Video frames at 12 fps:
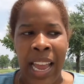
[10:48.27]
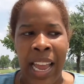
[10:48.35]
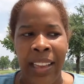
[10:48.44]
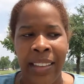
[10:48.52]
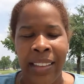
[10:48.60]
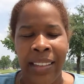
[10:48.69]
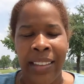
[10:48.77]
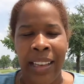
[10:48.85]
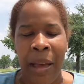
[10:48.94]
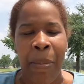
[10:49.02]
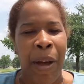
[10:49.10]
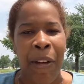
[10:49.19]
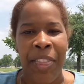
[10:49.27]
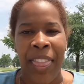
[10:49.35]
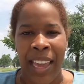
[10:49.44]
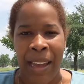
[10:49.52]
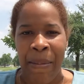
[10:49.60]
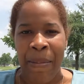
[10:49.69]
it's about
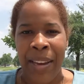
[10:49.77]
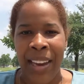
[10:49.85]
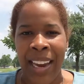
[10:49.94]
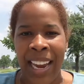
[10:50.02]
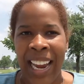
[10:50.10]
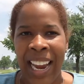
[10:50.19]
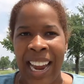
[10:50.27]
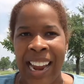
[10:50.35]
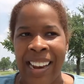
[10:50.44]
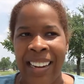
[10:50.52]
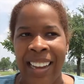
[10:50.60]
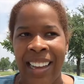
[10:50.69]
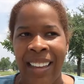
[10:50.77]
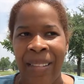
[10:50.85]
them and